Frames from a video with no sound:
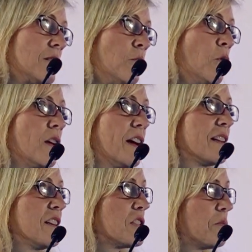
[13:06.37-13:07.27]
more
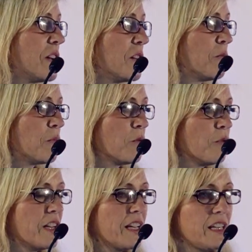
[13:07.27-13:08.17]
likely to be an
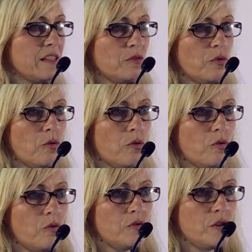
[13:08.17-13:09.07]
employee
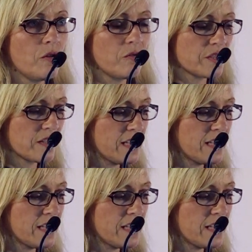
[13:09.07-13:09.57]
or not?